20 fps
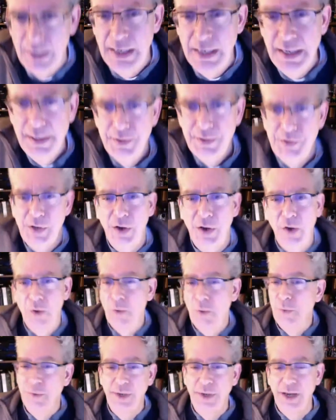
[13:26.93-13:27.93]

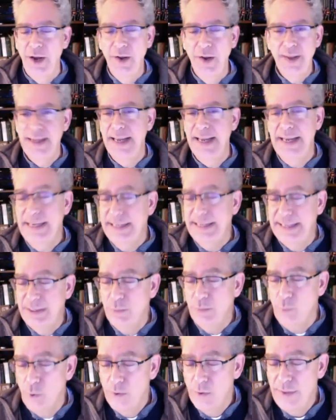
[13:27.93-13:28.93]
So, yeah, and he
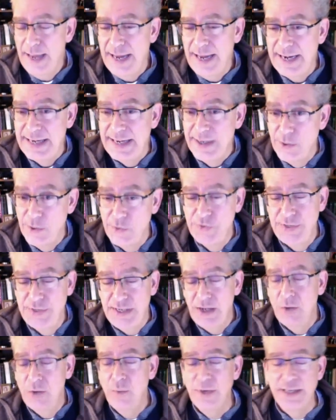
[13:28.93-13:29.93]
wore that in
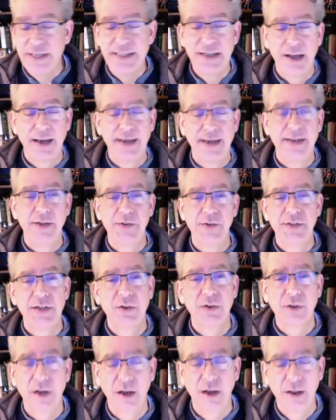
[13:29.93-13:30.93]
Hillsdale when he taught at
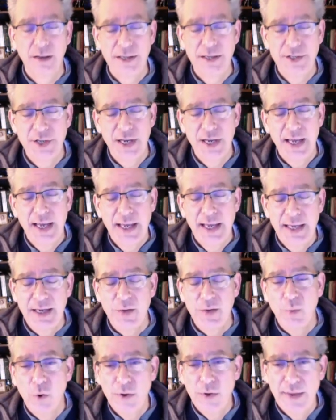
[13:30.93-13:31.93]
Hillsdale College. He
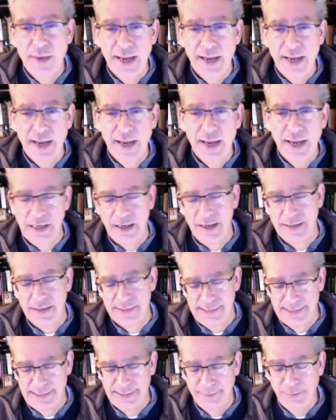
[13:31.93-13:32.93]
wore that in
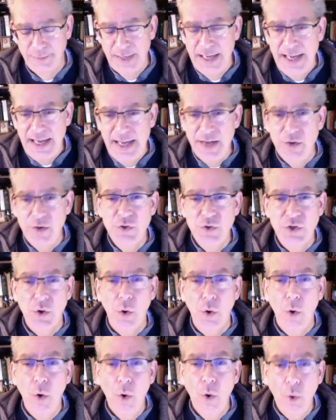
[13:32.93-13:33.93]
Mecosta. He used to
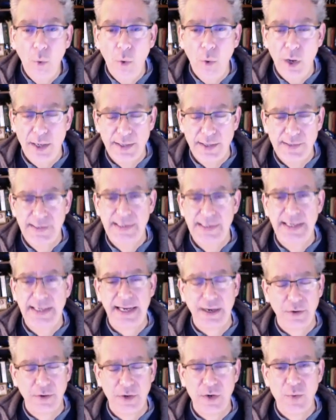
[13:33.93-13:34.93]
always
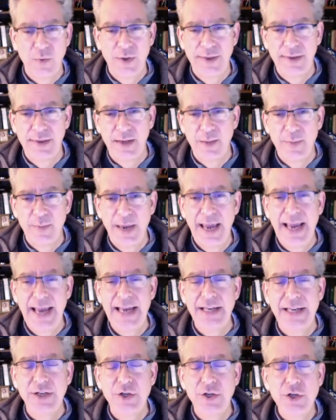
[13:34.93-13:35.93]
carry with him a
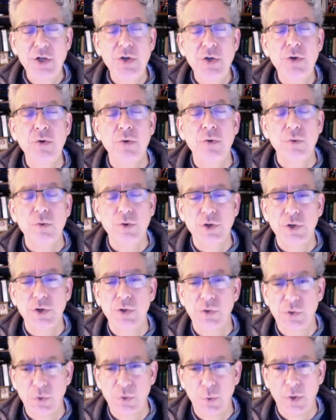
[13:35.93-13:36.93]
huge
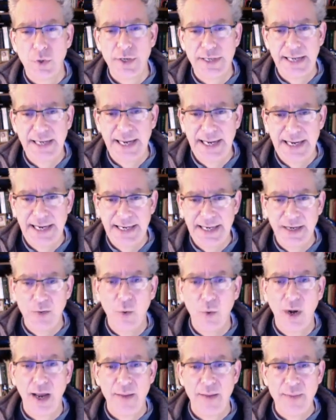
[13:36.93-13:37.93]
sword cane. And
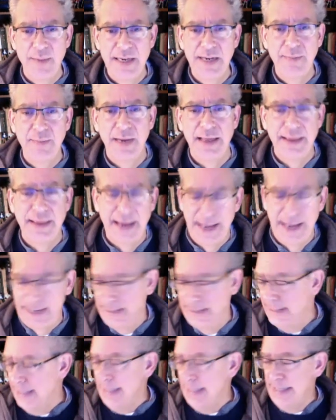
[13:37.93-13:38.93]
what I mean by that
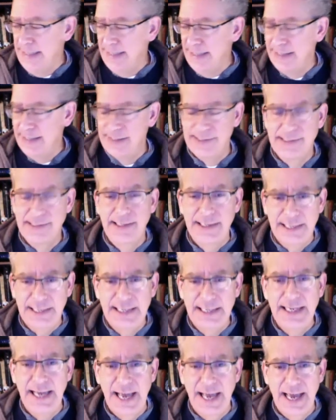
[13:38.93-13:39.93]
is
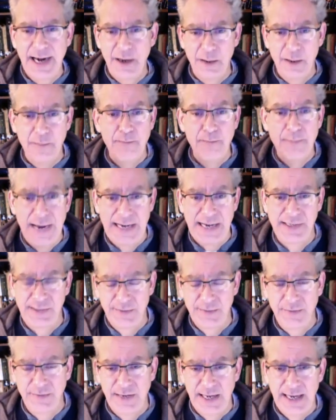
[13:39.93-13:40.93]
he had a
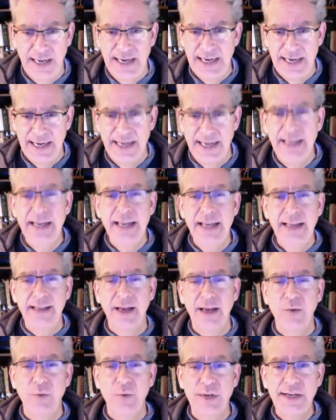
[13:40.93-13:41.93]
massive cane
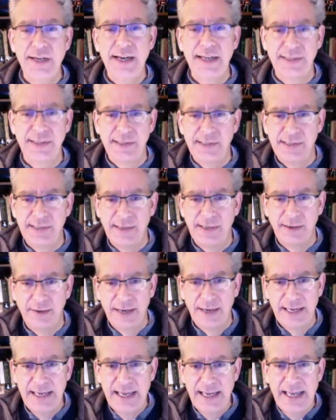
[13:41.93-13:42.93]
that when
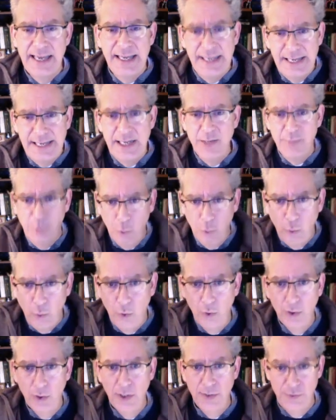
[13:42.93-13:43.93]
necessary, he could
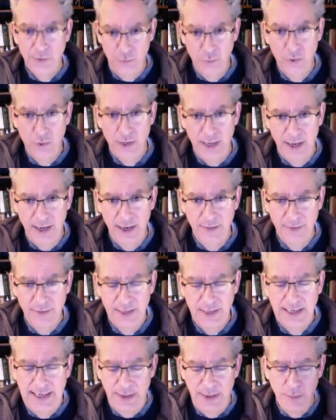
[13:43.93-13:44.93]
pull a sword out of
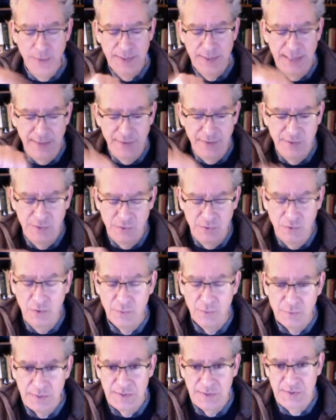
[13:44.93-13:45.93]
it. It always had the soul. It
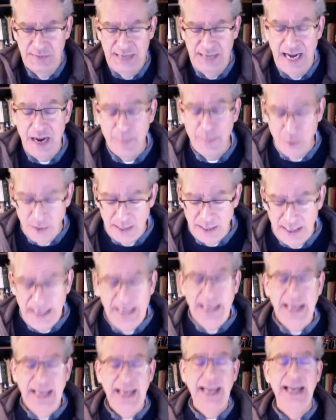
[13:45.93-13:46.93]
was a scabbard,
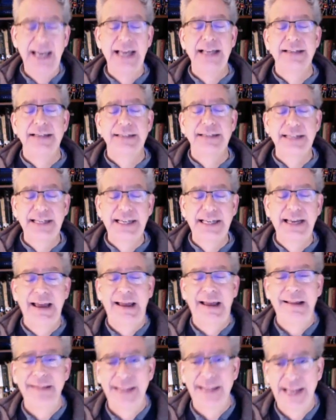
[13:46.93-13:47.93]
and he
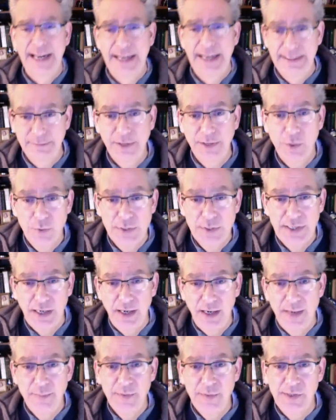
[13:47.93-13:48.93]
had that. And there were
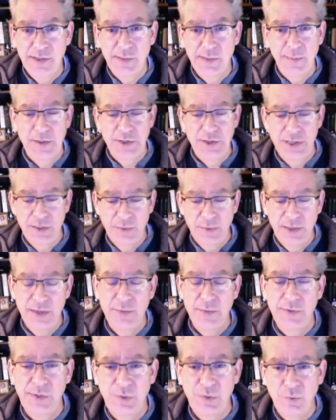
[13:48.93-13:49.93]
times, especially when he
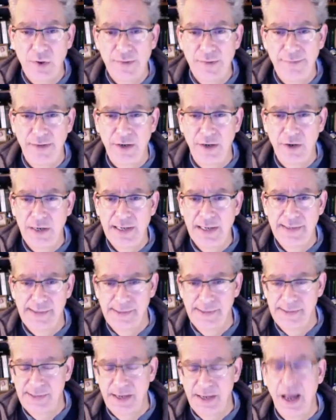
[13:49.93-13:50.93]
was in rough areas
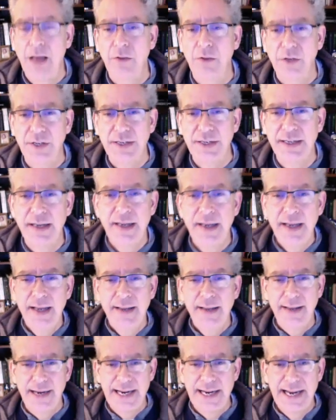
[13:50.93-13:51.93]
in Scotland,
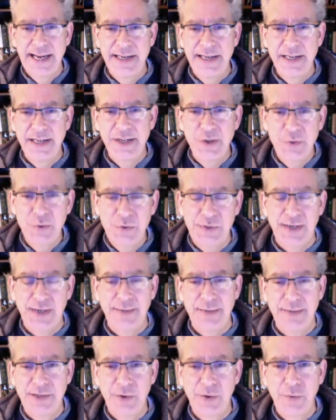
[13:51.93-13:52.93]
that he had to use
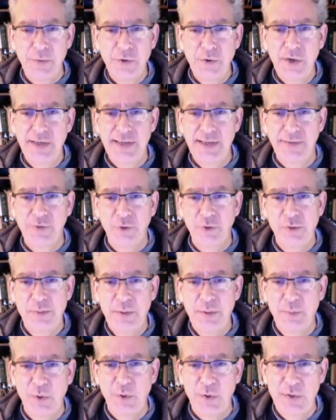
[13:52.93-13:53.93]
it. So you guys have to
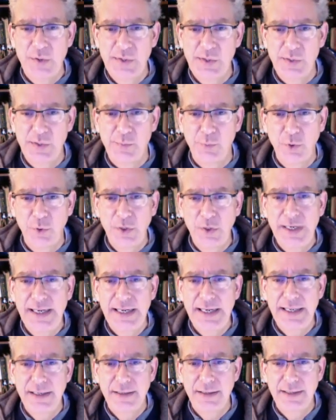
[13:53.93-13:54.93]
remember, this is
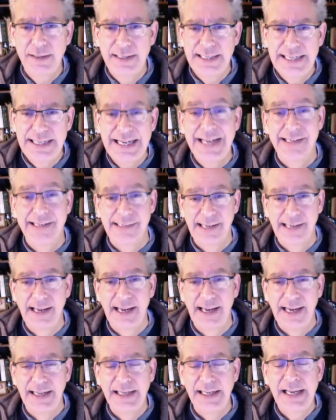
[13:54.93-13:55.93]
pre TSA.
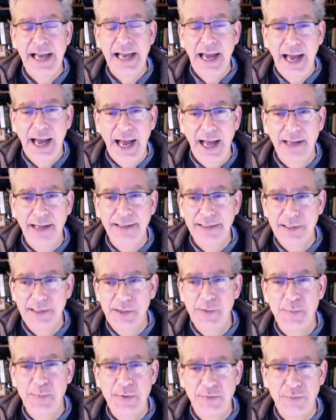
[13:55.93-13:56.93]
Uh, this
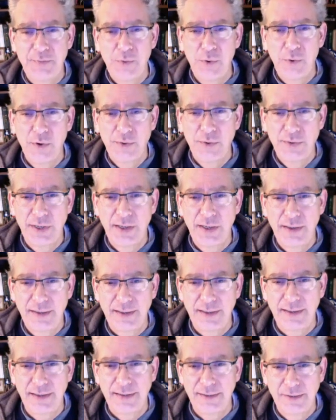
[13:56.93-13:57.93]
is before the,
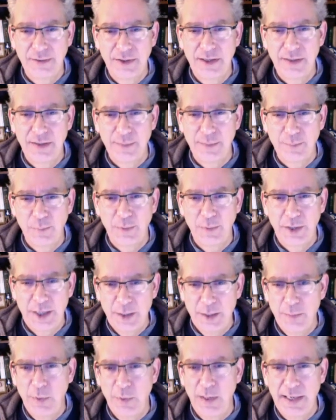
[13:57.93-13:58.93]
the the
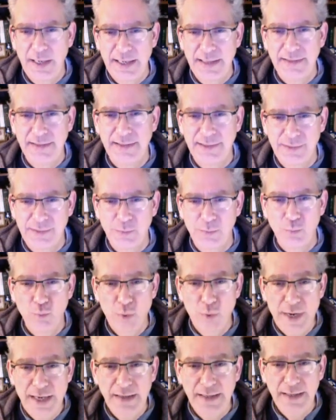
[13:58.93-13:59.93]
airplanes
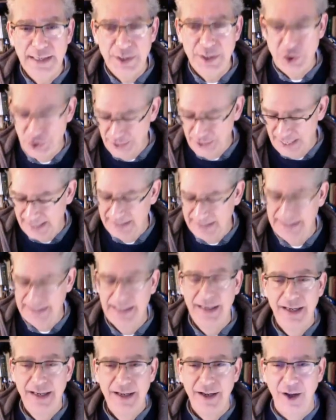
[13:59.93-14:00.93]
really checked
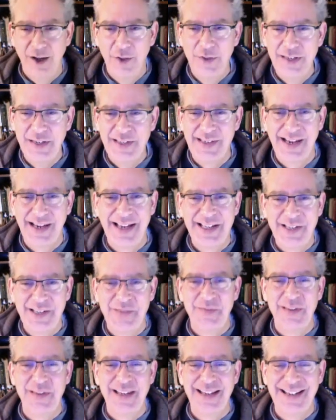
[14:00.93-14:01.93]
on these kinds
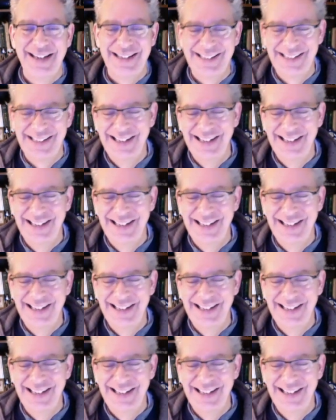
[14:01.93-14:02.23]
of things.